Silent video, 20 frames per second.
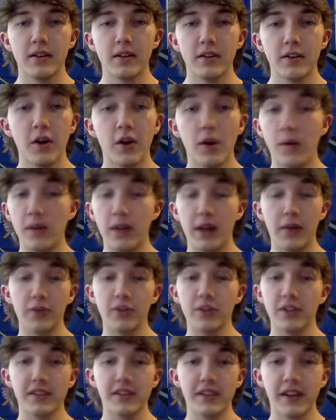No, I was
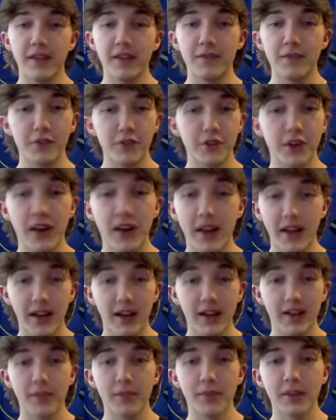just saying for sure.
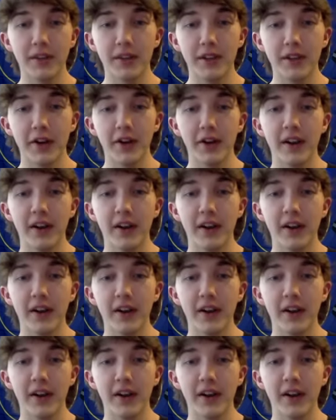I completely agree.